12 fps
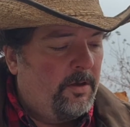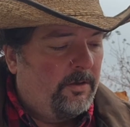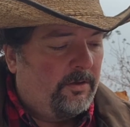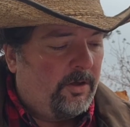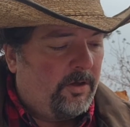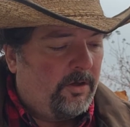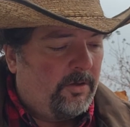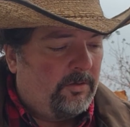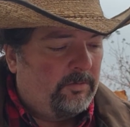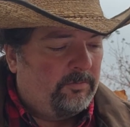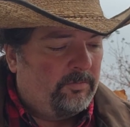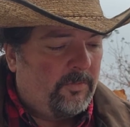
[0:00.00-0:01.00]

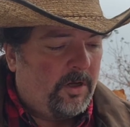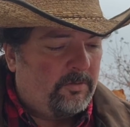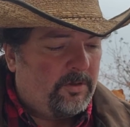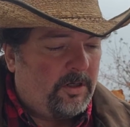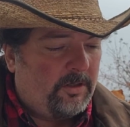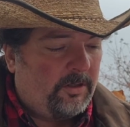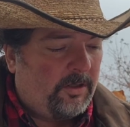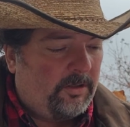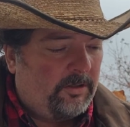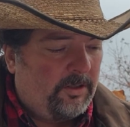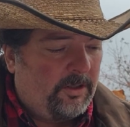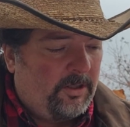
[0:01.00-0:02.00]
So, no, not at all.
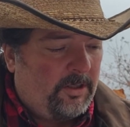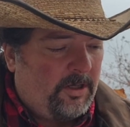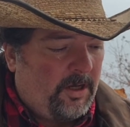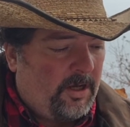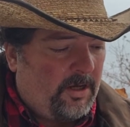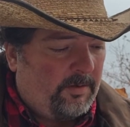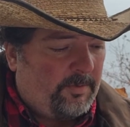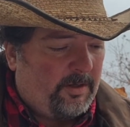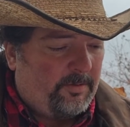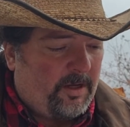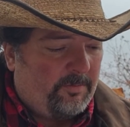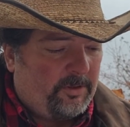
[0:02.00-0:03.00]

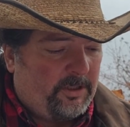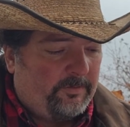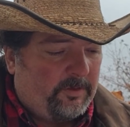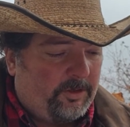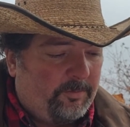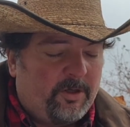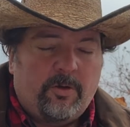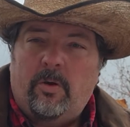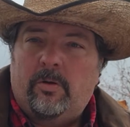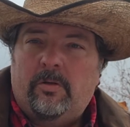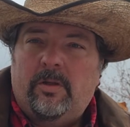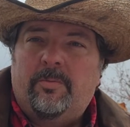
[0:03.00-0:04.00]
I believe it should be an
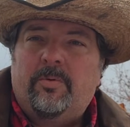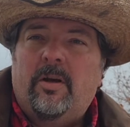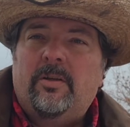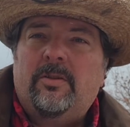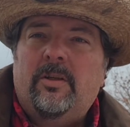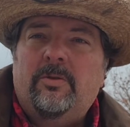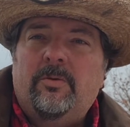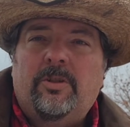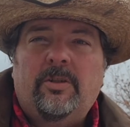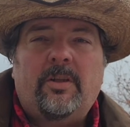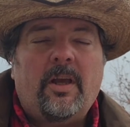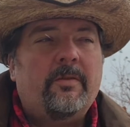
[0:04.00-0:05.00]
orderly process. We
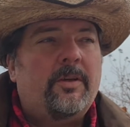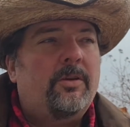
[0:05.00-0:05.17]
should just have a